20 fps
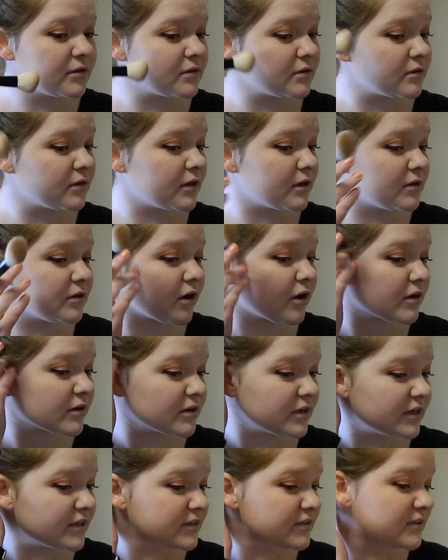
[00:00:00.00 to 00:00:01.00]
the
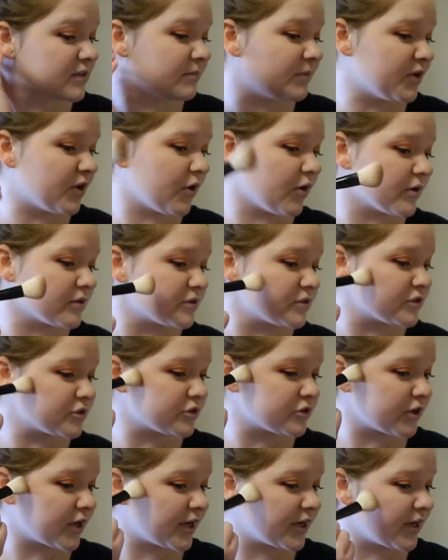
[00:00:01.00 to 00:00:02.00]
darkness to be
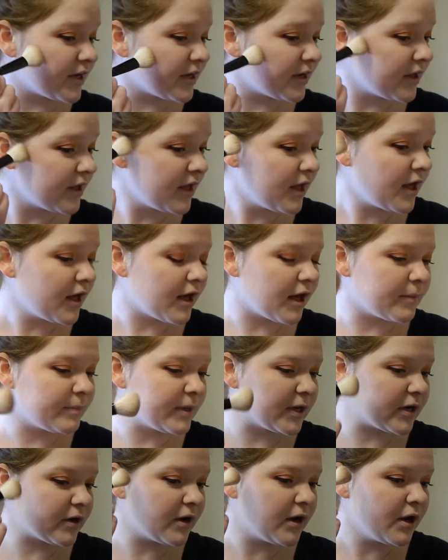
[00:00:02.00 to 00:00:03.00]
concentrated up
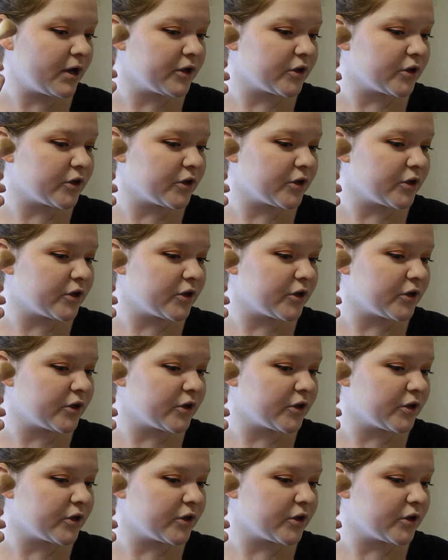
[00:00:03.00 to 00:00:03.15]
here.